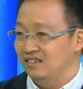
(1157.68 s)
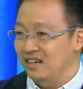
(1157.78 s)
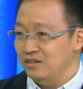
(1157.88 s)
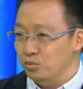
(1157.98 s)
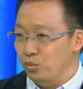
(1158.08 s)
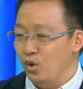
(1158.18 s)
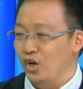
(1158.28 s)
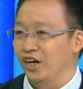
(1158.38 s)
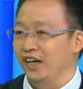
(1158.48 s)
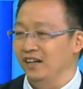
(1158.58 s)
That's
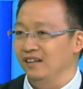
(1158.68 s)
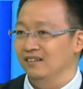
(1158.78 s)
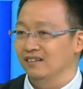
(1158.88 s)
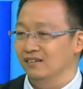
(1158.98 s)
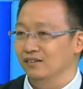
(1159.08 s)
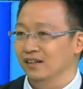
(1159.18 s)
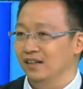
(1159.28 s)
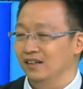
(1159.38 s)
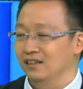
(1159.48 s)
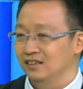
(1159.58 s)
why,
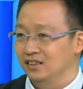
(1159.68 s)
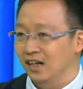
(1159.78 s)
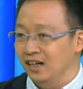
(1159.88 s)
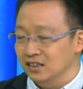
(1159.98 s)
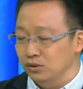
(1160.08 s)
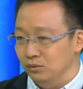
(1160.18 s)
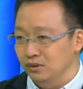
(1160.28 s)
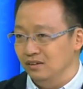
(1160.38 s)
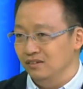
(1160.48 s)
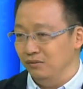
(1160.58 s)
okay, Zhang's
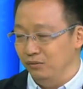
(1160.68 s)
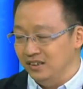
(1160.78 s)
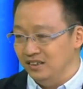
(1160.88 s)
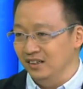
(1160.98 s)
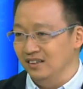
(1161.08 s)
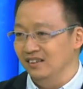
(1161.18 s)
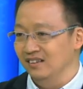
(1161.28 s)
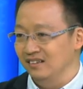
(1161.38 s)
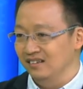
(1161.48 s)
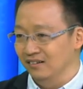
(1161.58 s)
visit,
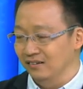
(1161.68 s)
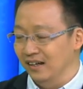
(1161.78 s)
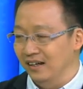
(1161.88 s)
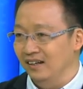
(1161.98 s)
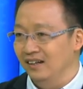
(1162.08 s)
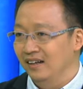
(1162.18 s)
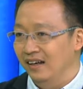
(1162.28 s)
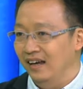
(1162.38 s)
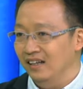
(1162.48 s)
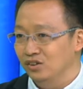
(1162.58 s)
okay,
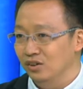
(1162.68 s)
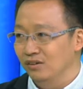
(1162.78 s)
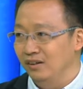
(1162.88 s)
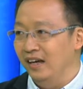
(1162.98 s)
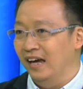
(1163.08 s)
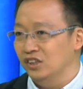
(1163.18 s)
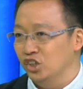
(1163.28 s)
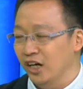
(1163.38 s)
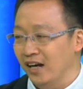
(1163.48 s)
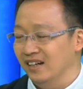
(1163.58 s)
actually
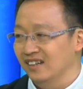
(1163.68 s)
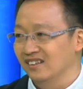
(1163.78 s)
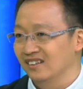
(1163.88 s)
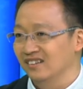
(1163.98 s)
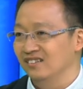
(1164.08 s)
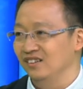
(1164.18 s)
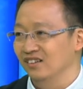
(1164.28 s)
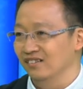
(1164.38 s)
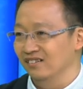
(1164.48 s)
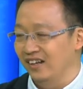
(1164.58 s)
attracted,
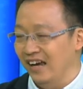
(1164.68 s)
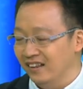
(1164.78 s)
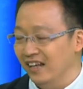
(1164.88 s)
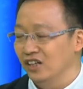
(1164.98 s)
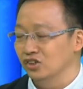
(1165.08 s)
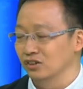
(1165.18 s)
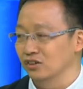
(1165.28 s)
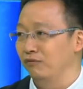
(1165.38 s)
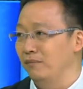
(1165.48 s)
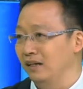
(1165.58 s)
you know, the
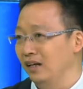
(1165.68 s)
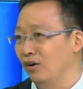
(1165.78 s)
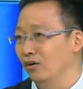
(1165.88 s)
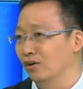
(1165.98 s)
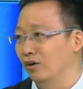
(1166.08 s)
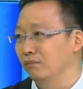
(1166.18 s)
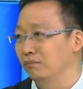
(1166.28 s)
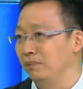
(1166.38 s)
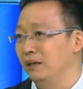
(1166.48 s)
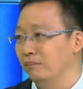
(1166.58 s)
attentions of many Hong Kong
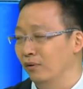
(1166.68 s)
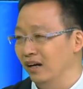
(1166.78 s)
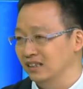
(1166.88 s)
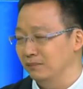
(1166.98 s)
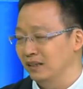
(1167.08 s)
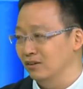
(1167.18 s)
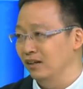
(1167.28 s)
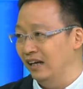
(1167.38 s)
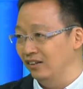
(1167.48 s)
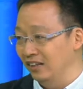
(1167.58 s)
people,
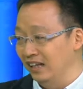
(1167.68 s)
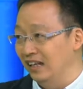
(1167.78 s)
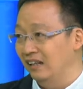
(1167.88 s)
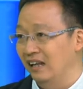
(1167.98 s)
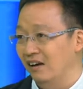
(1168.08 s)
especially at the elite